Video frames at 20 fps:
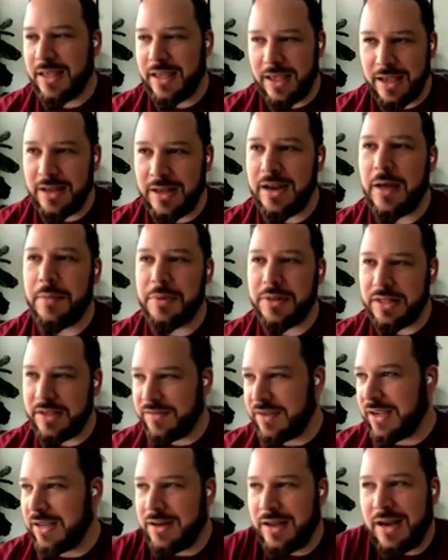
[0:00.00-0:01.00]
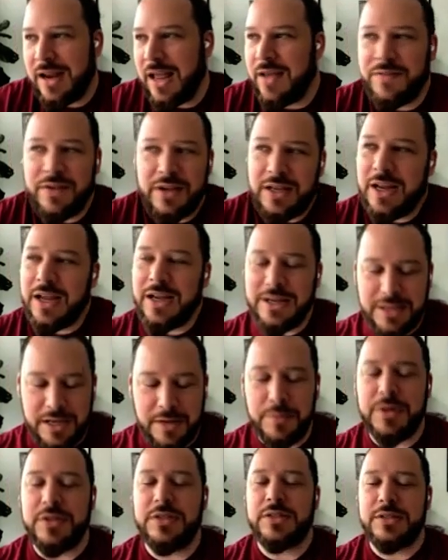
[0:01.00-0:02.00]
thinking it, not believing it, not having an
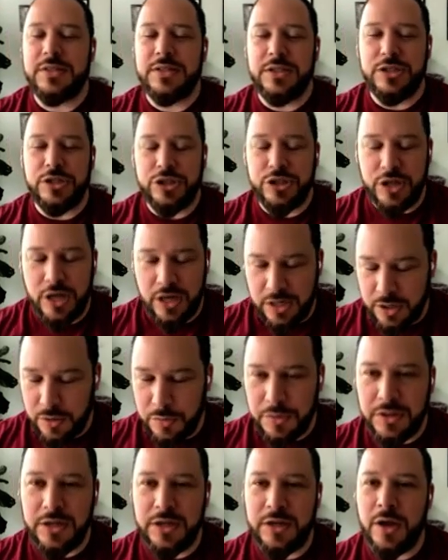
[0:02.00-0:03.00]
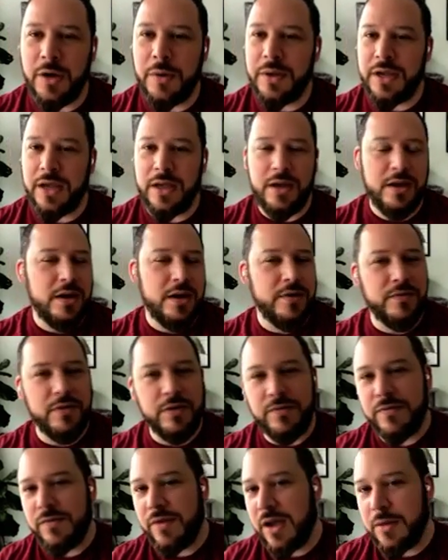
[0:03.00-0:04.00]
idea, but genuinely knowing it in
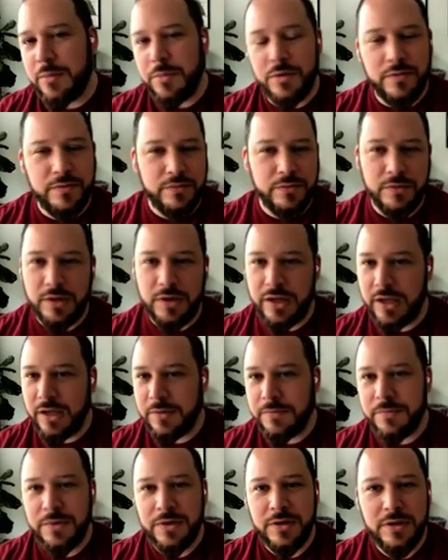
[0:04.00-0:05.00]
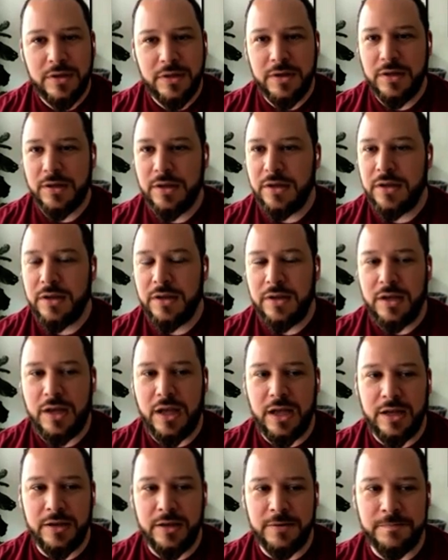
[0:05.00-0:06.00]
every fiber of who I am. And